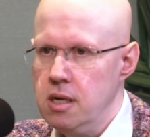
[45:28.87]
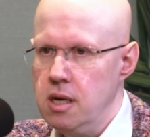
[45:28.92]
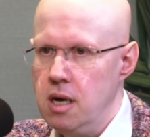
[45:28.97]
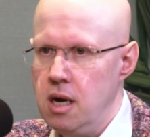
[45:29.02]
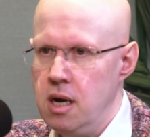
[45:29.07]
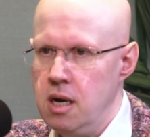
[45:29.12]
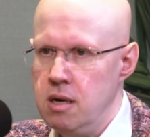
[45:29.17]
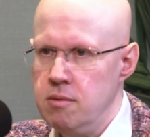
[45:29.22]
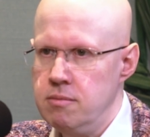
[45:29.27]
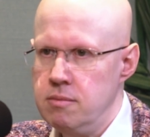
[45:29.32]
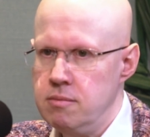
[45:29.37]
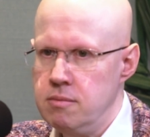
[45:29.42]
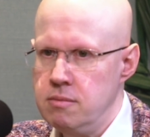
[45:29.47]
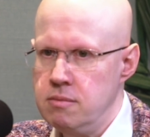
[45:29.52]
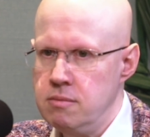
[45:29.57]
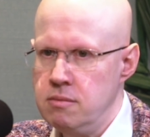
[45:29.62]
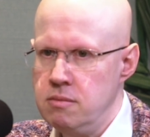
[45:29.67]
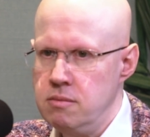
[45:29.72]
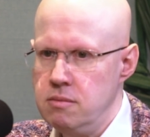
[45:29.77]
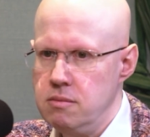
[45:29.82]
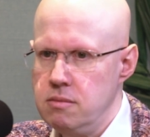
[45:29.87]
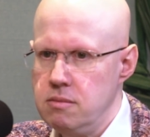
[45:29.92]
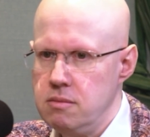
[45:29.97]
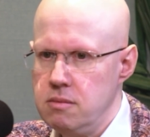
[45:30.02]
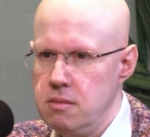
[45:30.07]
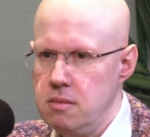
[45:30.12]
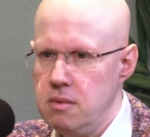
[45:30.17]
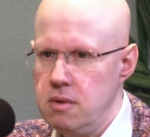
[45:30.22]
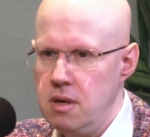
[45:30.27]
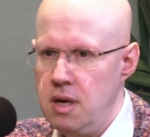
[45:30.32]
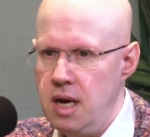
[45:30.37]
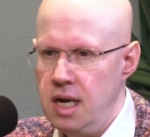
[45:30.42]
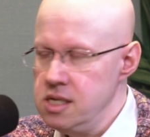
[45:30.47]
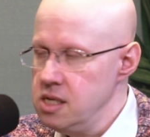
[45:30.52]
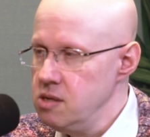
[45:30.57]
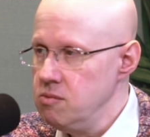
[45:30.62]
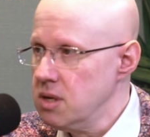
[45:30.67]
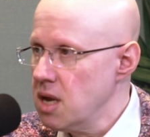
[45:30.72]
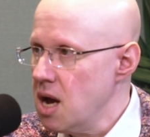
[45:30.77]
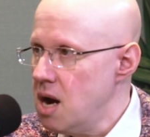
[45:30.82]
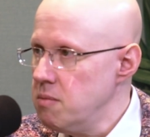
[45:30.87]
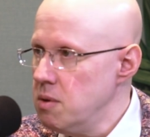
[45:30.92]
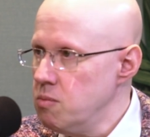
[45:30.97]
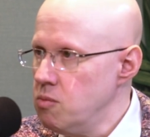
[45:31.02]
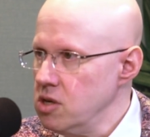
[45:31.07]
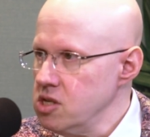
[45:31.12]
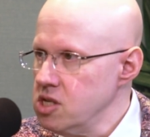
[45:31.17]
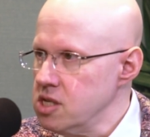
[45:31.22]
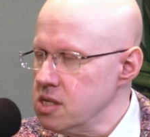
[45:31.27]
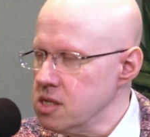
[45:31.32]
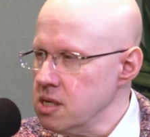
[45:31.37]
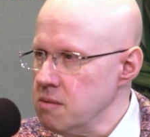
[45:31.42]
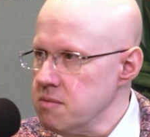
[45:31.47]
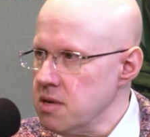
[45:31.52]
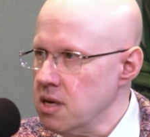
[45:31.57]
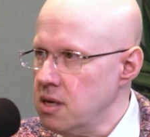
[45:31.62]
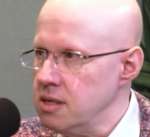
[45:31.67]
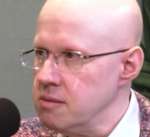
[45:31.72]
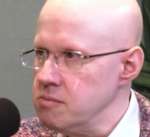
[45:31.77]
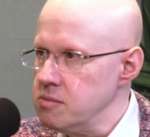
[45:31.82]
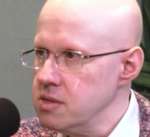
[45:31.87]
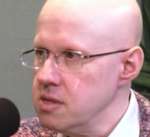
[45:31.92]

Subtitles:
And she would come and watch it sometimes.